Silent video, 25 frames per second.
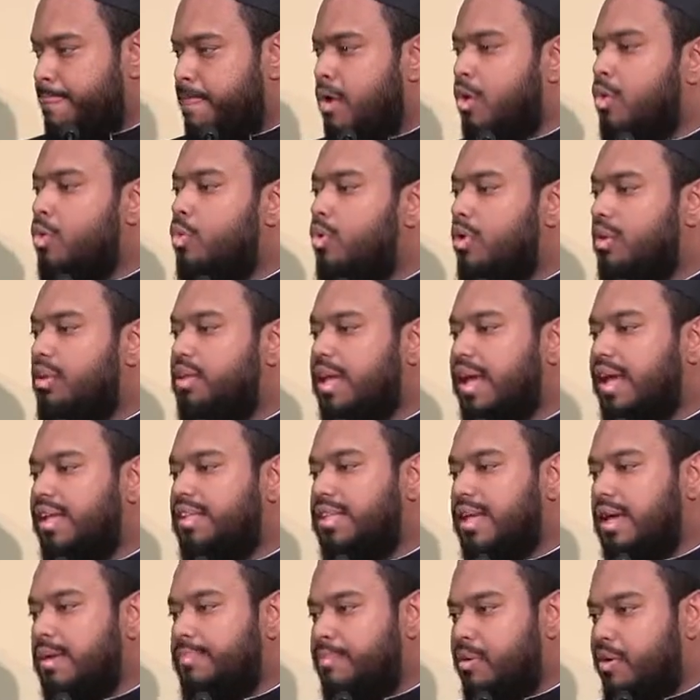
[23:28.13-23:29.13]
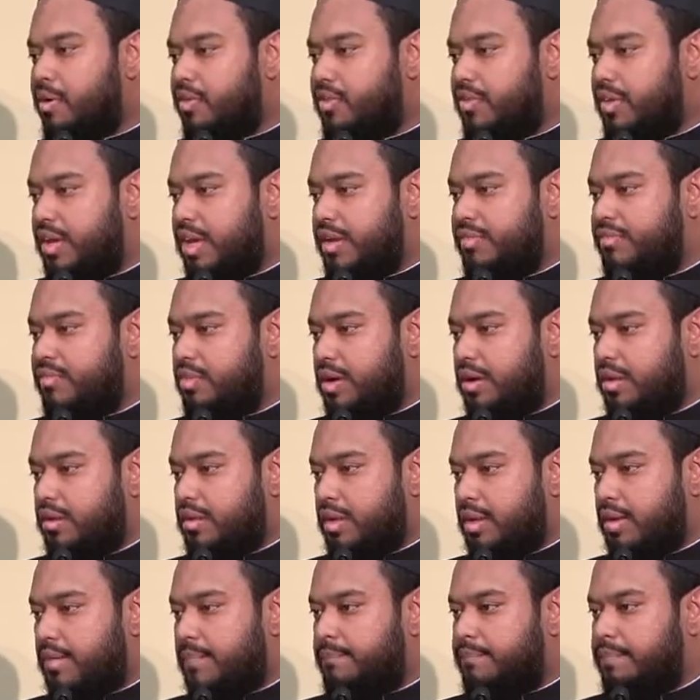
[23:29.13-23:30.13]
Who will guide that person after
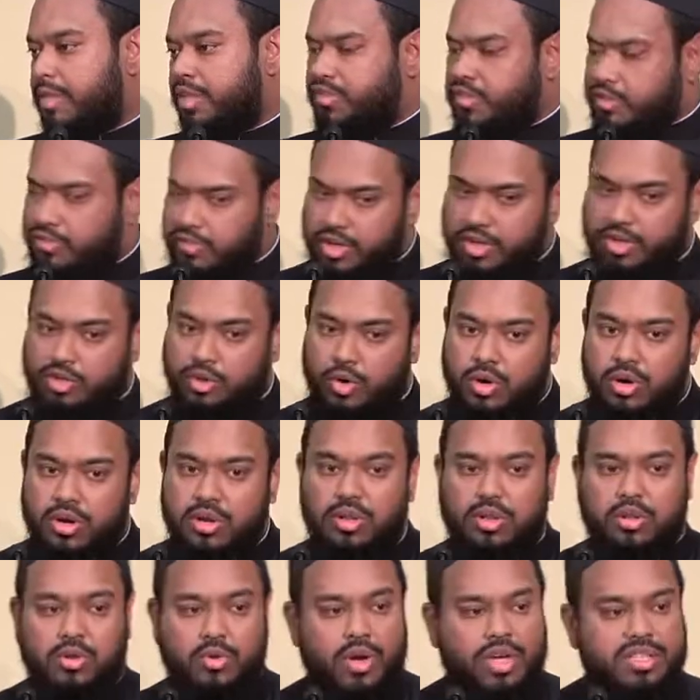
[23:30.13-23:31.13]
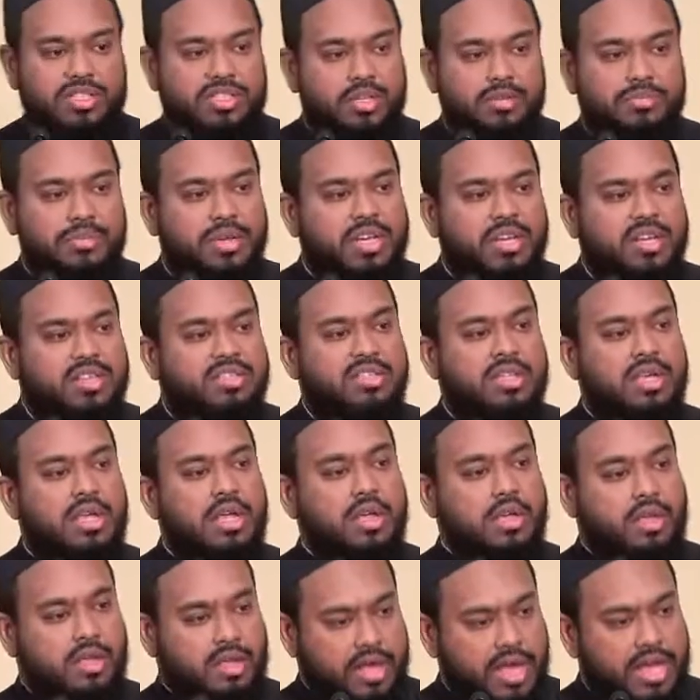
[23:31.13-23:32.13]
Allah? It's a rhetorical question, because
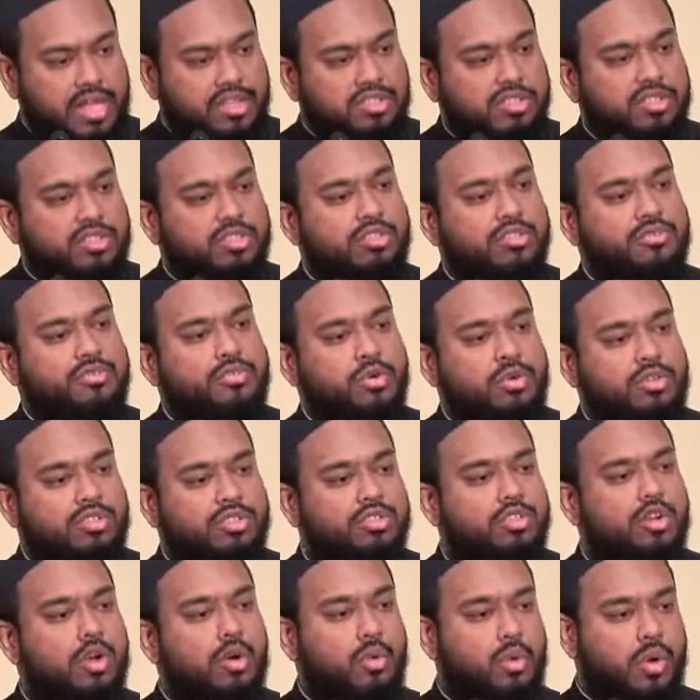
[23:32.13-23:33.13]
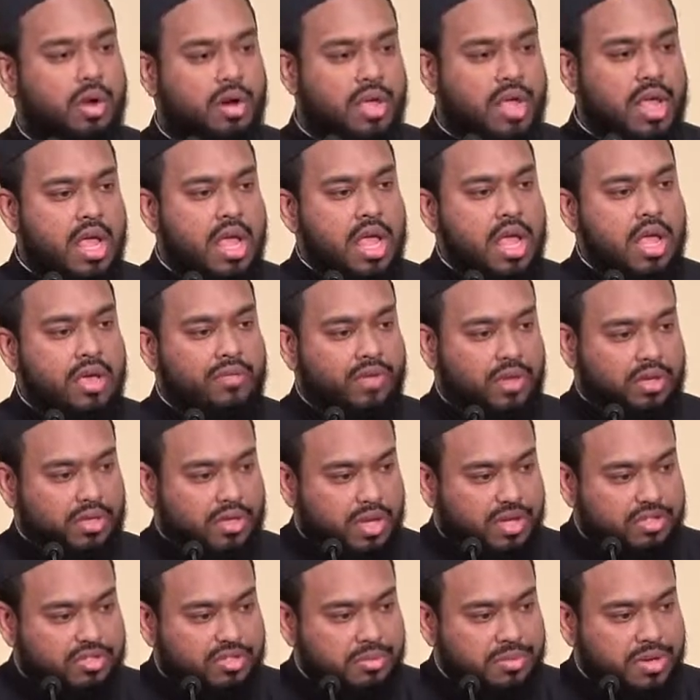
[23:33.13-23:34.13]
the answer is, of course, no one. If
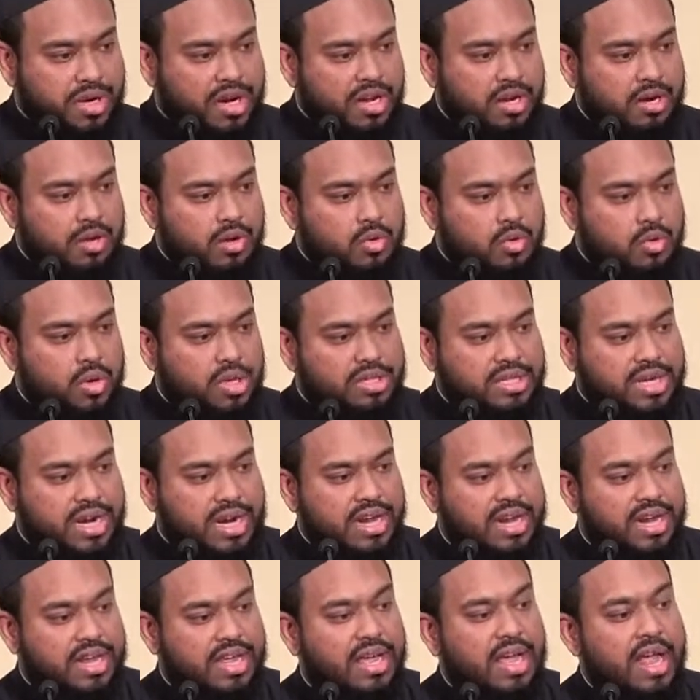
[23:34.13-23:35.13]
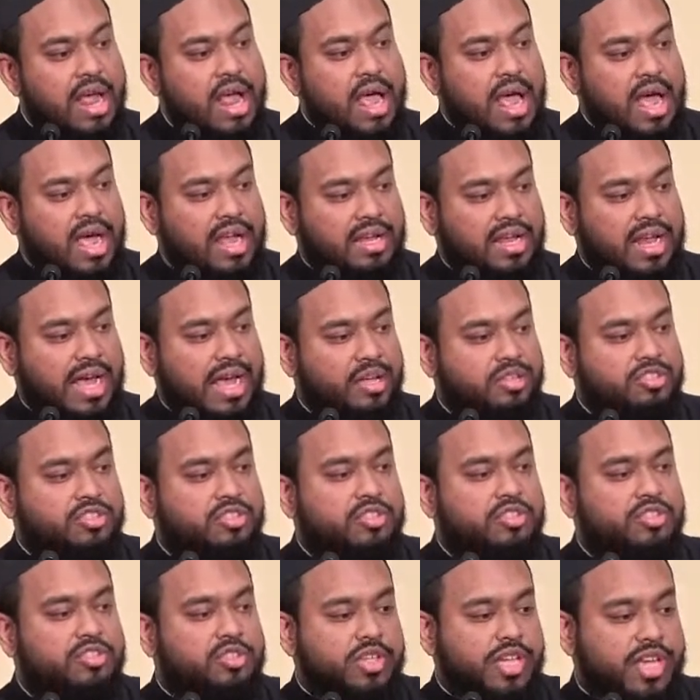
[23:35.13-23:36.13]
Allah subhanahu wa ta'ala allows
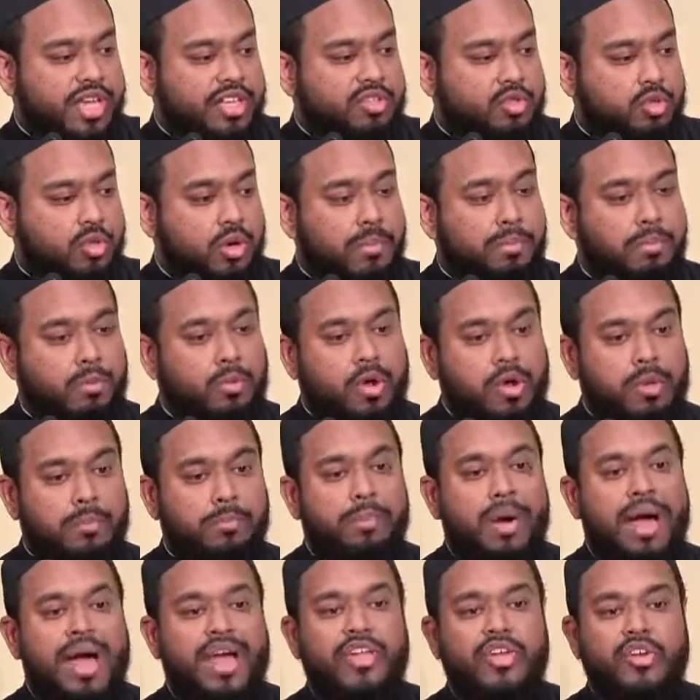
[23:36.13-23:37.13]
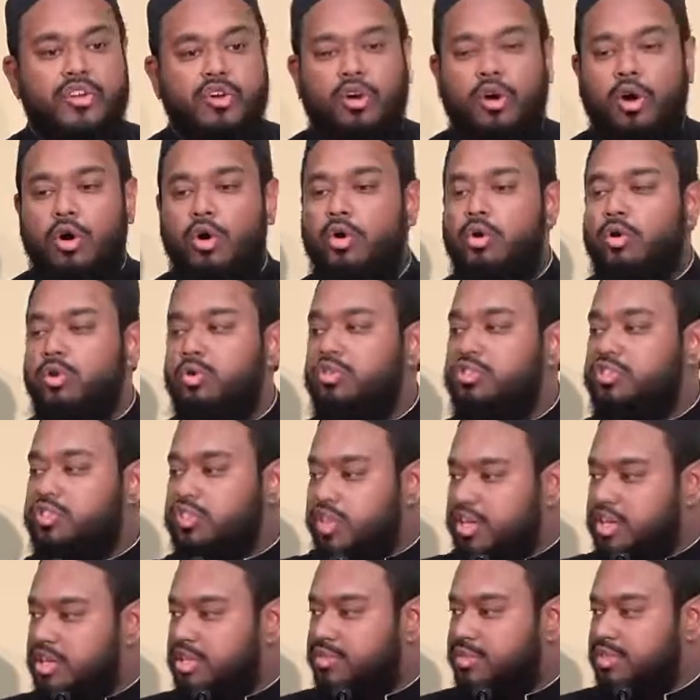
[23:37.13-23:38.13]
you to get to a point by your own
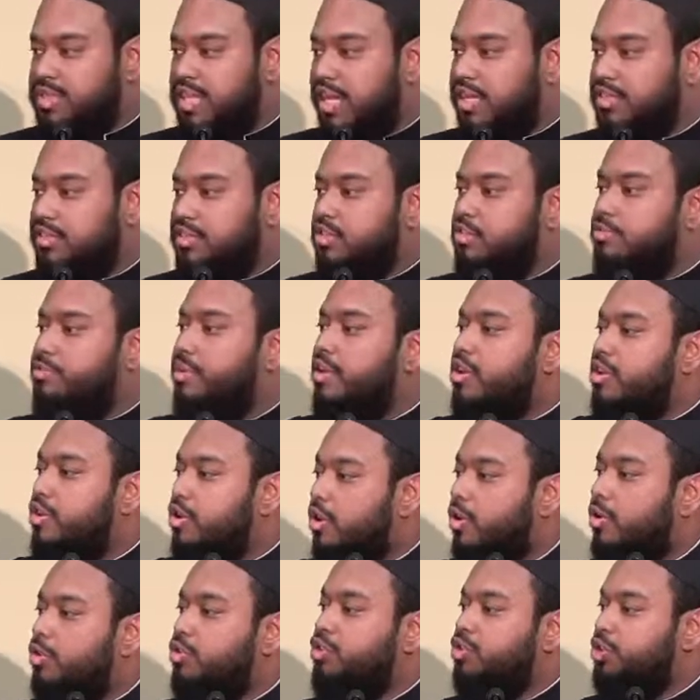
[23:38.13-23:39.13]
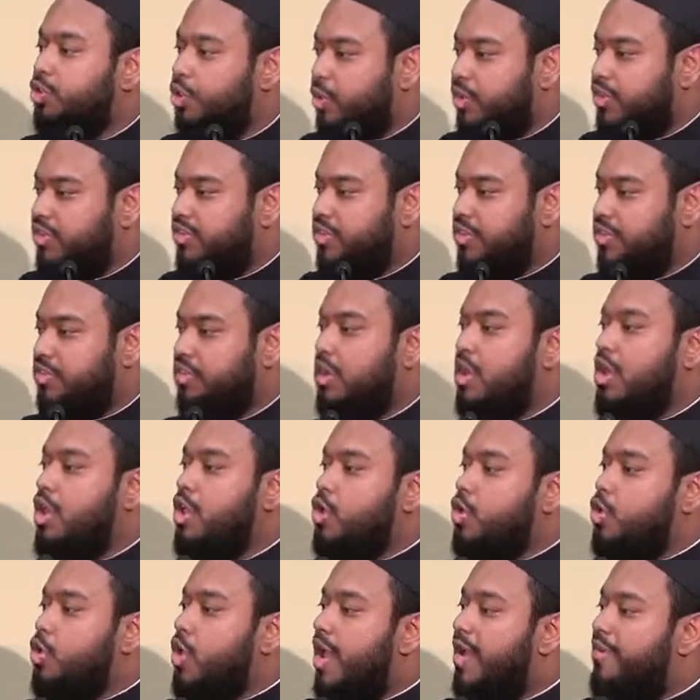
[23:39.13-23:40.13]
circumstances, by your own choices,
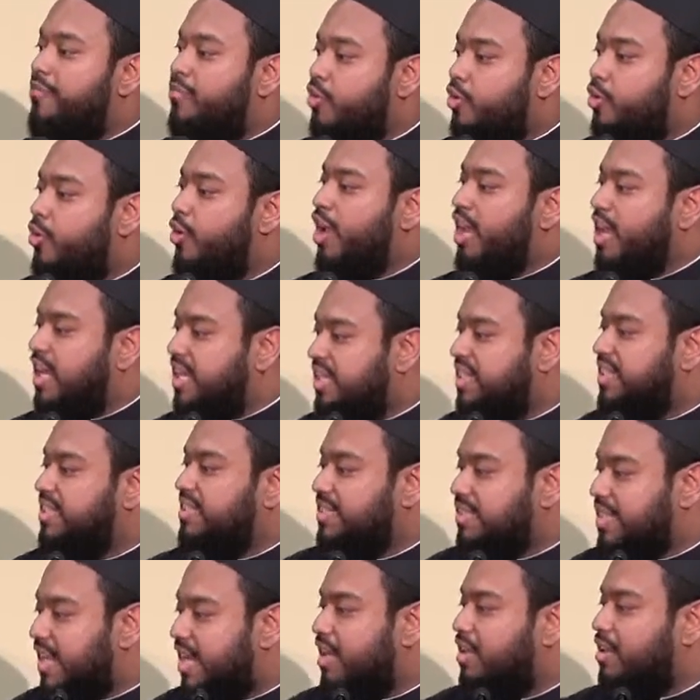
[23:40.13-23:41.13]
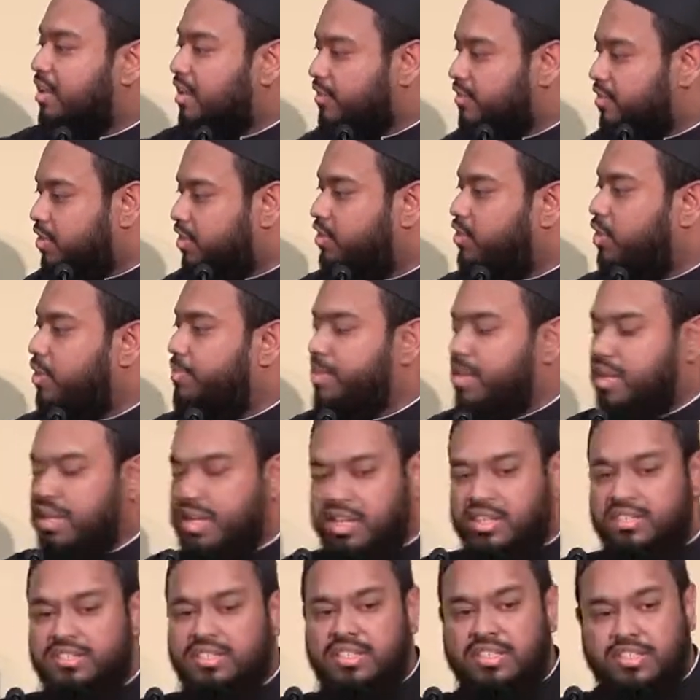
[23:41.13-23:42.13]
you have created the cycle of
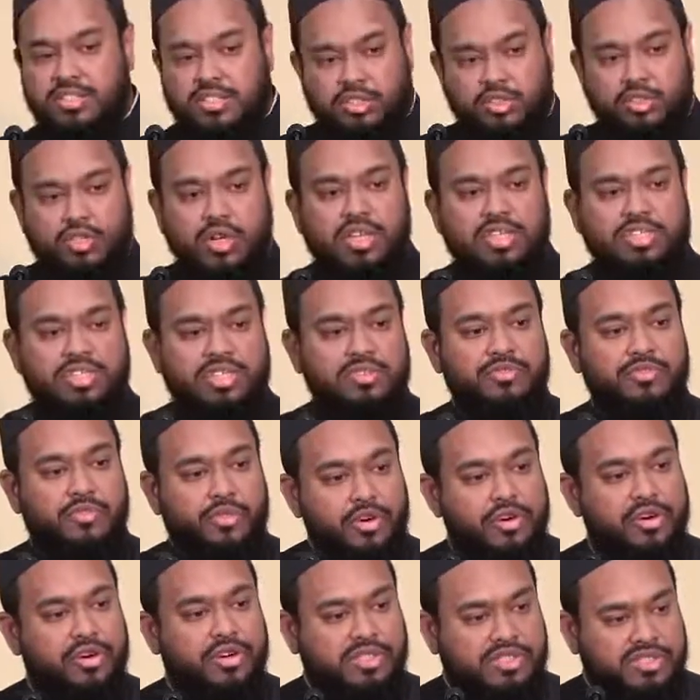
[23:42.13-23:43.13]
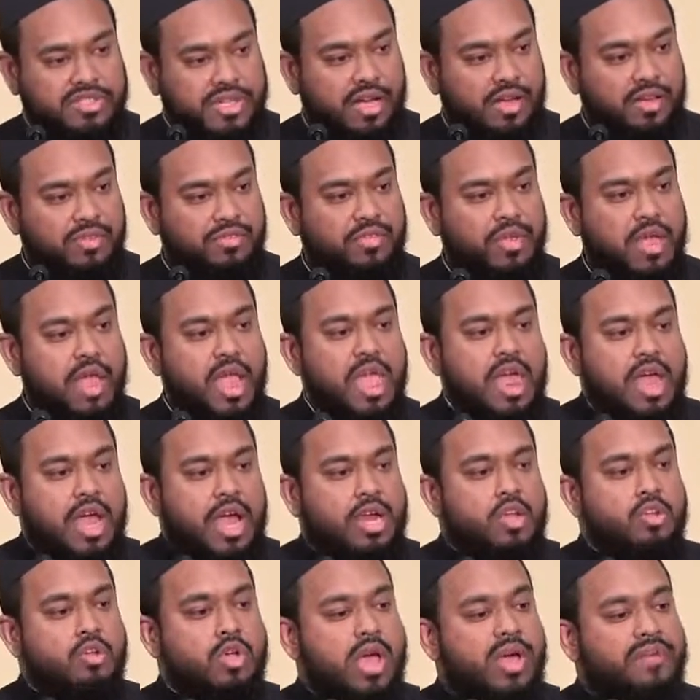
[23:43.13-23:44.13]
disobedience and destruction for yourself,
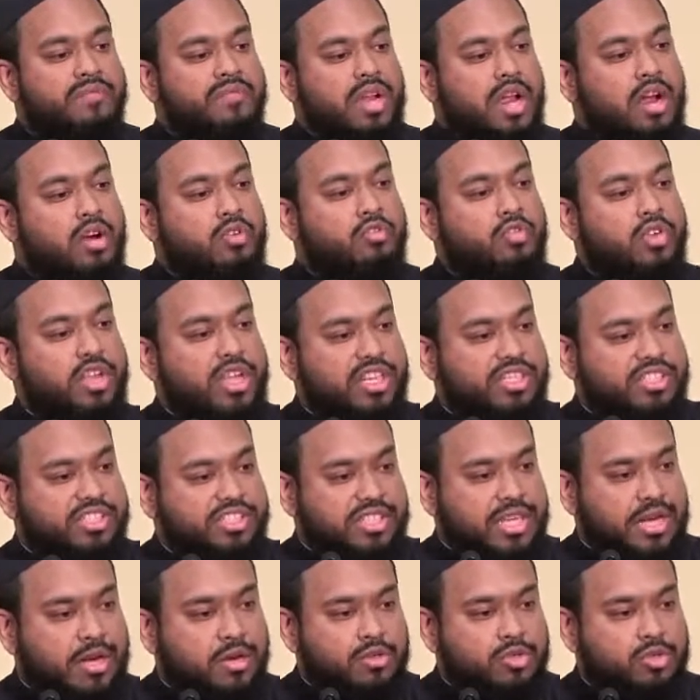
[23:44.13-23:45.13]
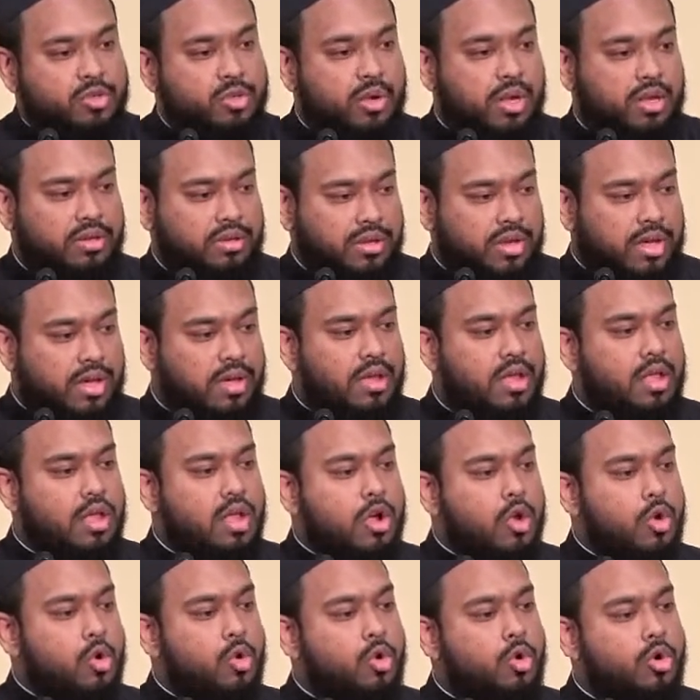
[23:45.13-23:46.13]
and you have not reached out to Allah,
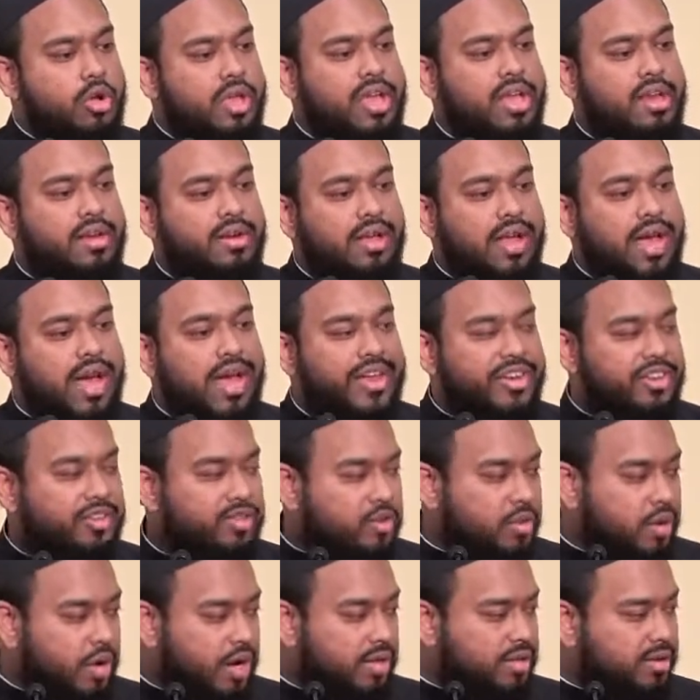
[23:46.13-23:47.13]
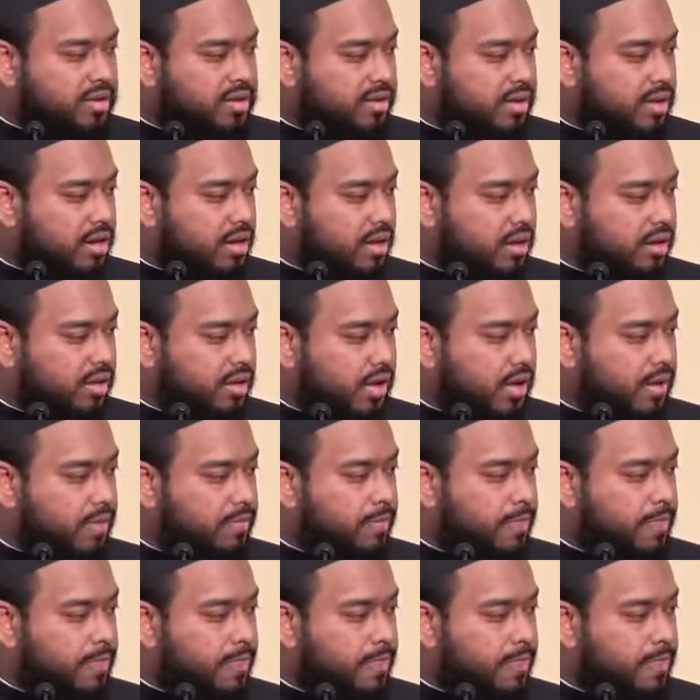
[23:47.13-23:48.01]
who can guide you other than Allah?